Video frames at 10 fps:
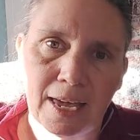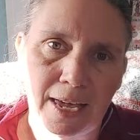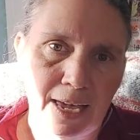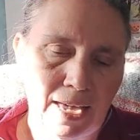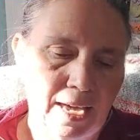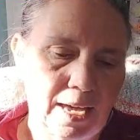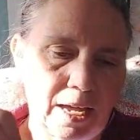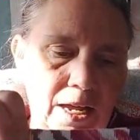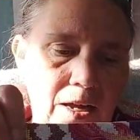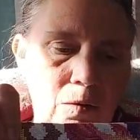
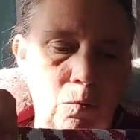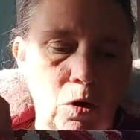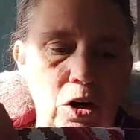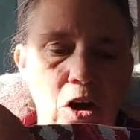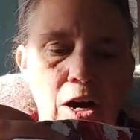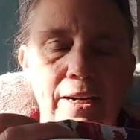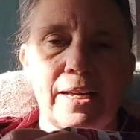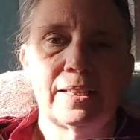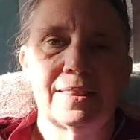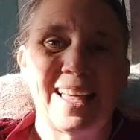and work on
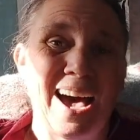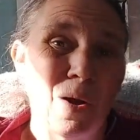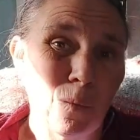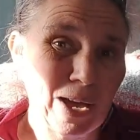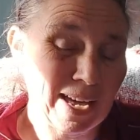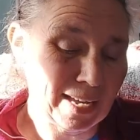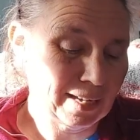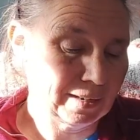it that way.